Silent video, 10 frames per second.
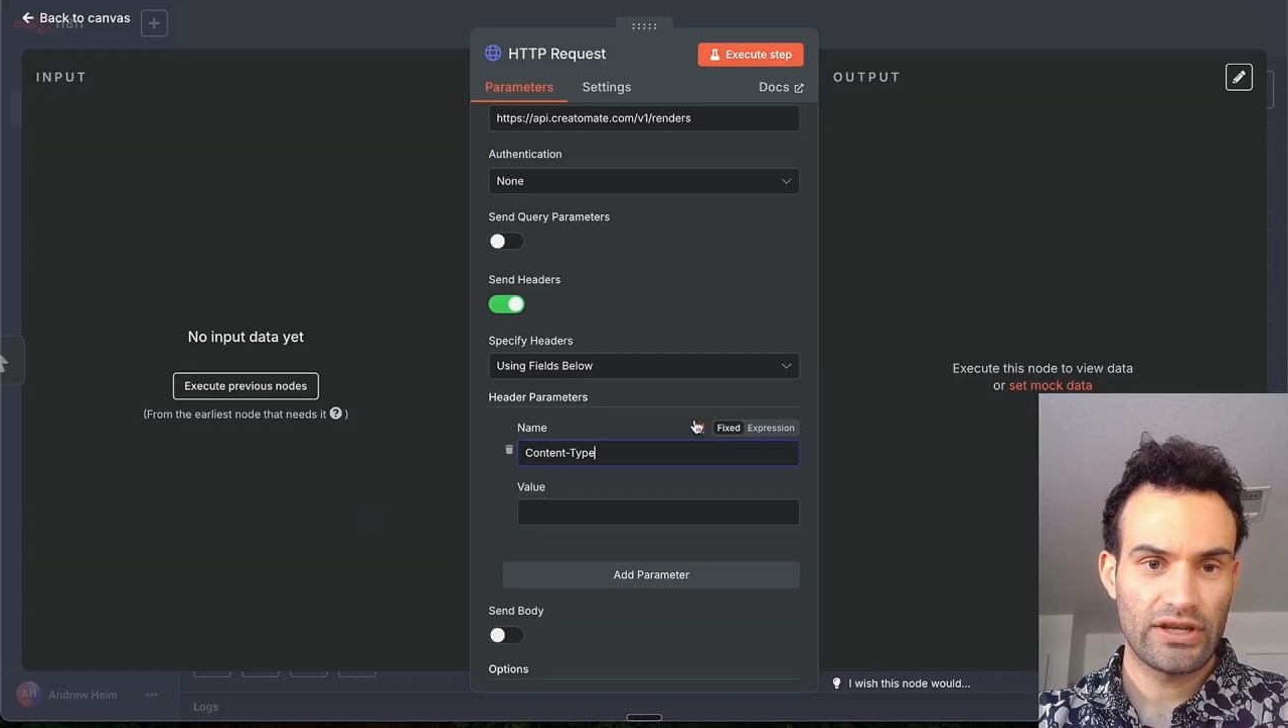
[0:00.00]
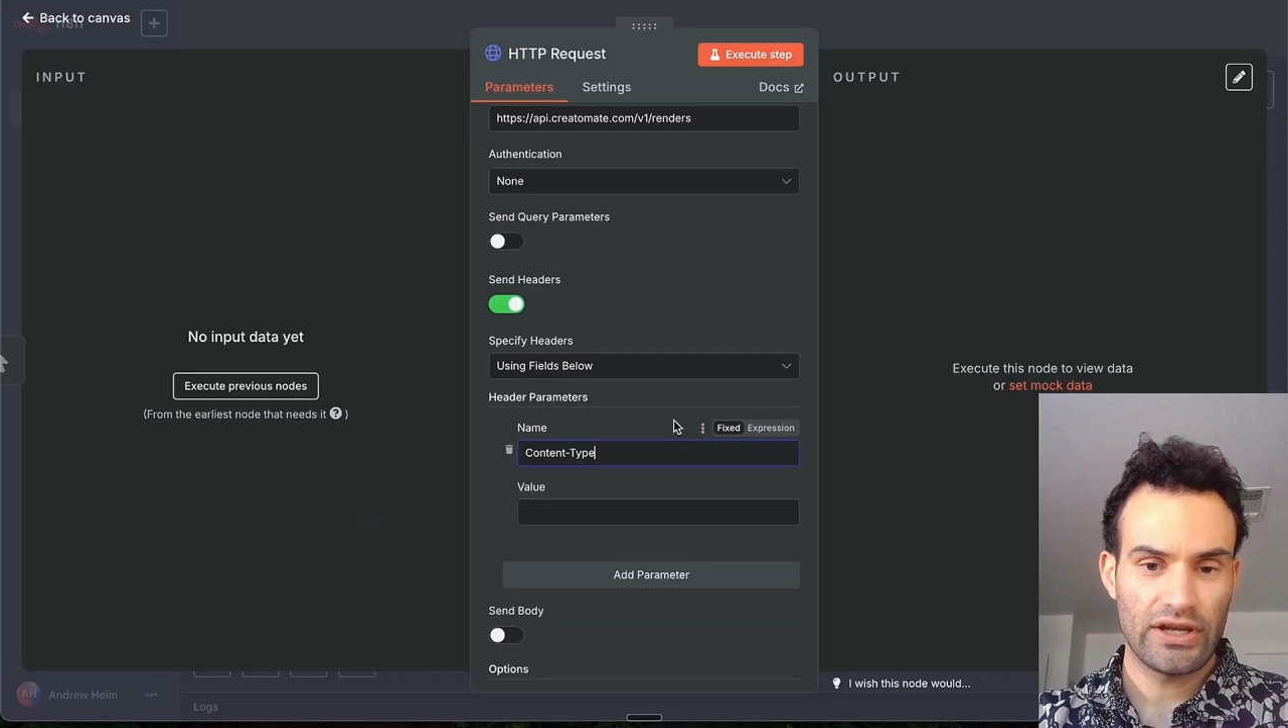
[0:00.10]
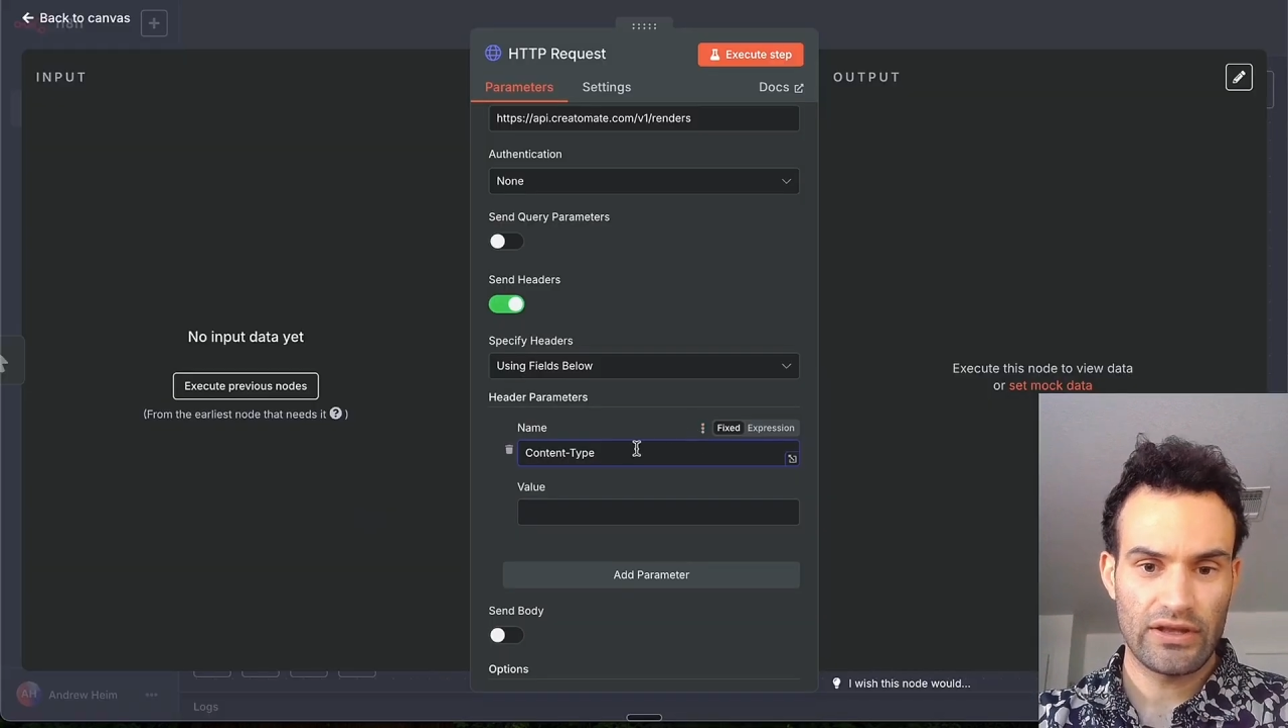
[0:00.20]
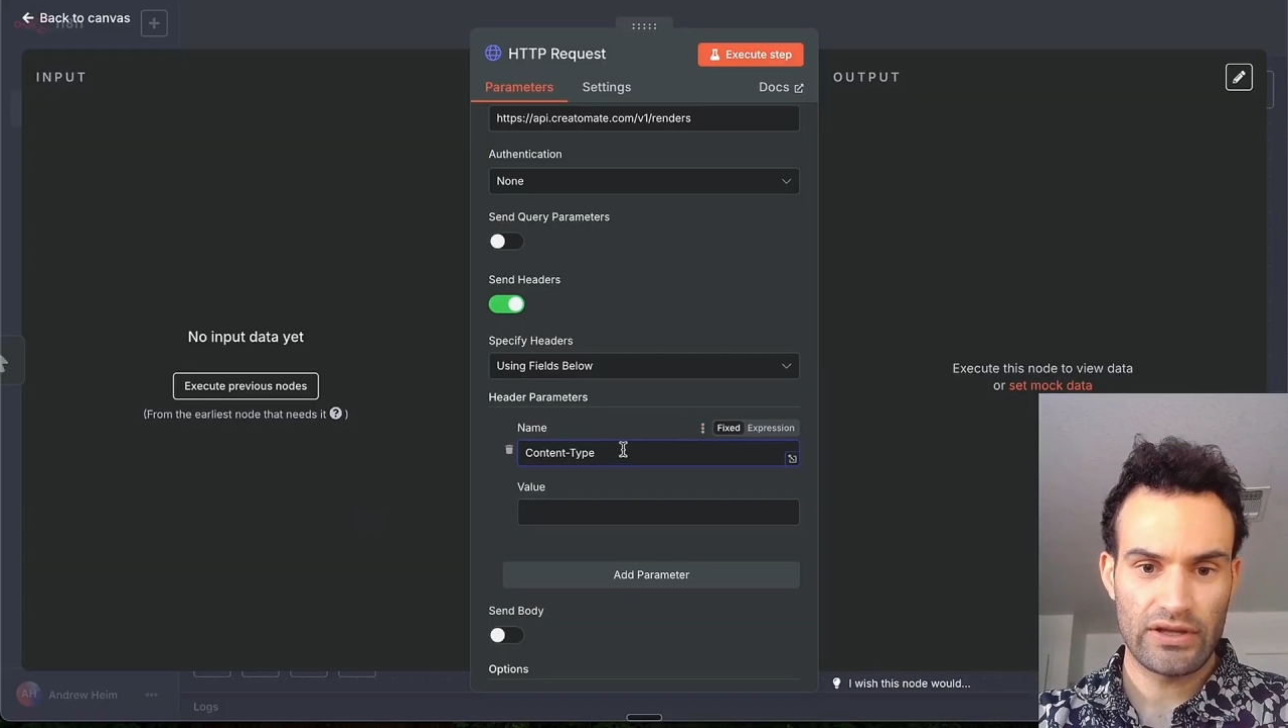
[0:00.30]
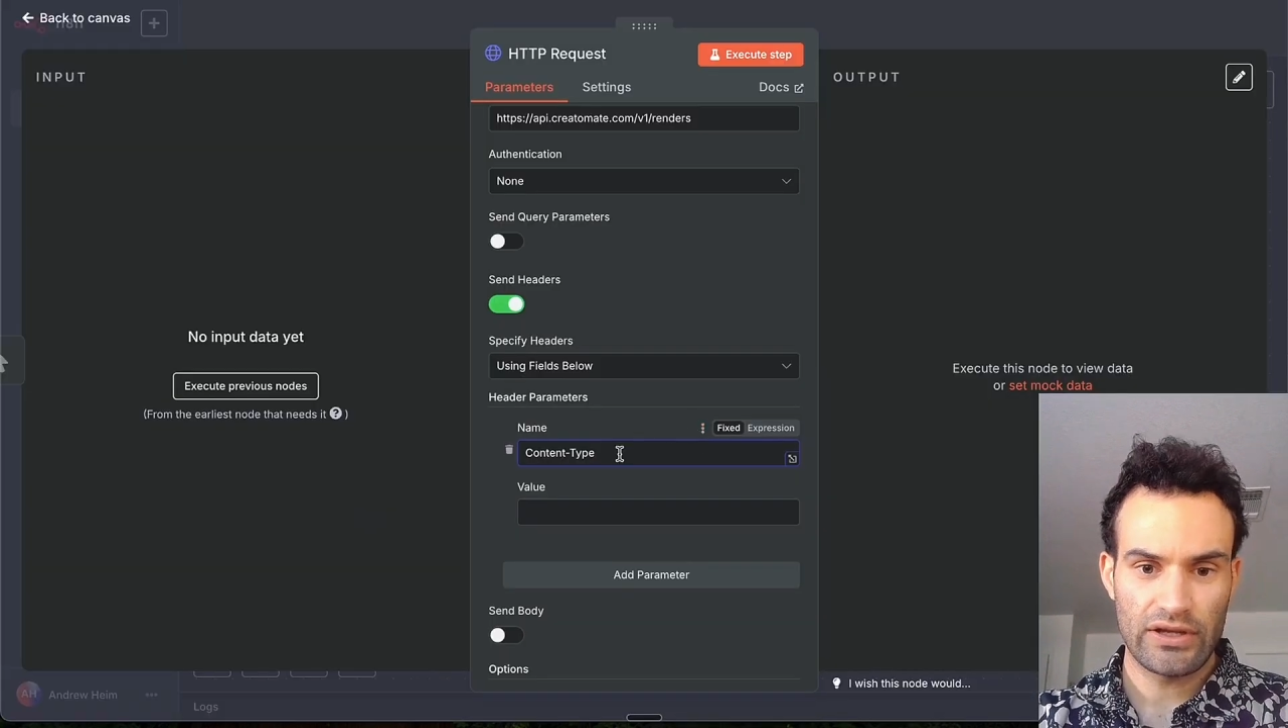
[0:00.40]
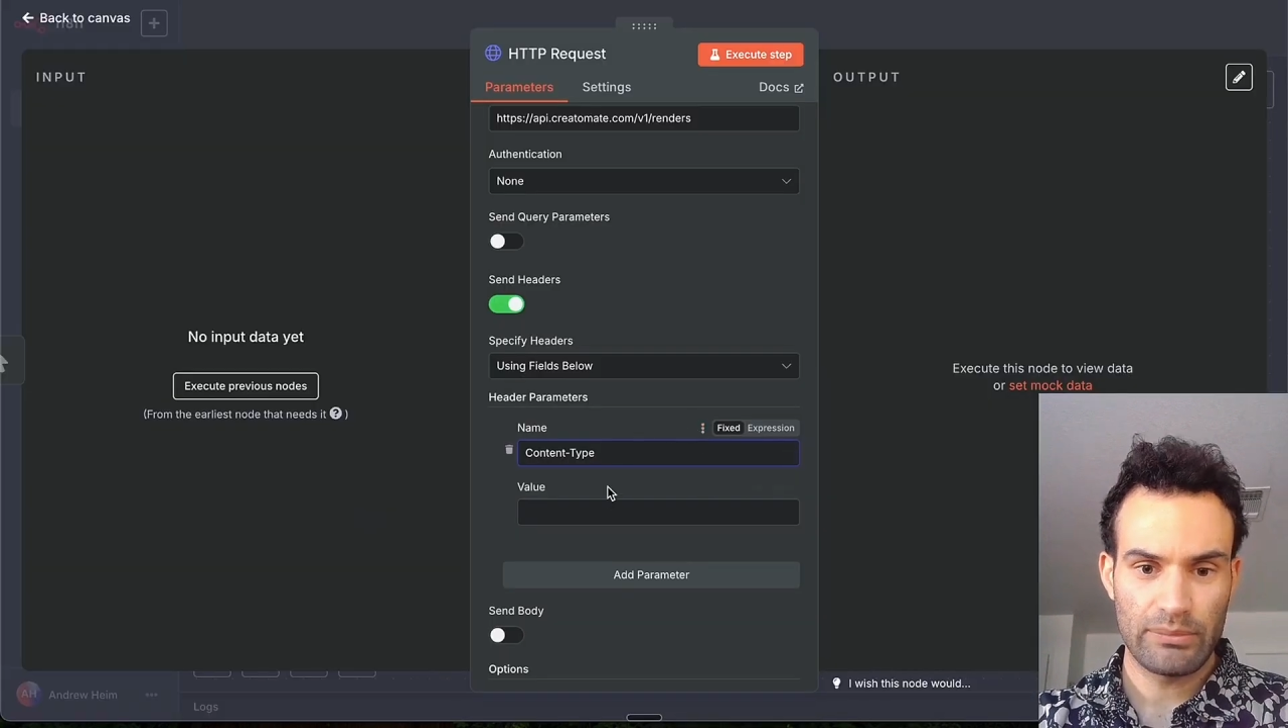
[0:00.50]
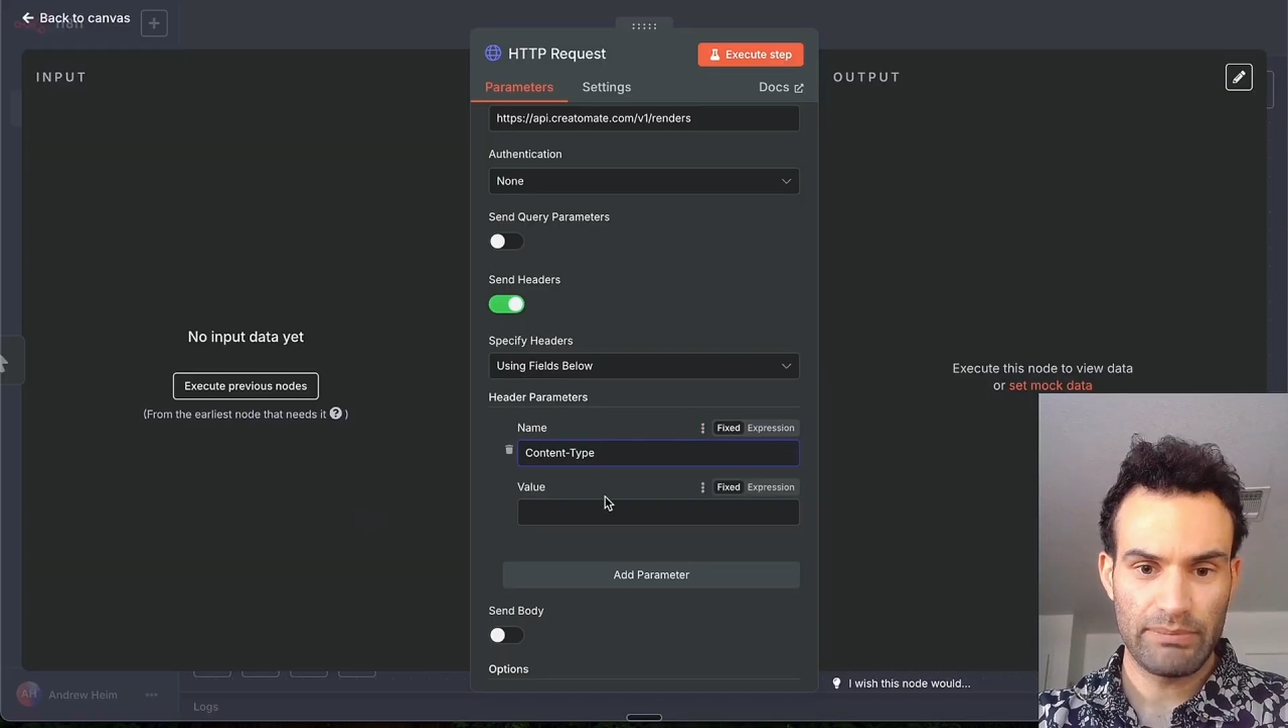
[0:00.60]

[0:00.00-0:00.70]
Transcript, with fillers: and then go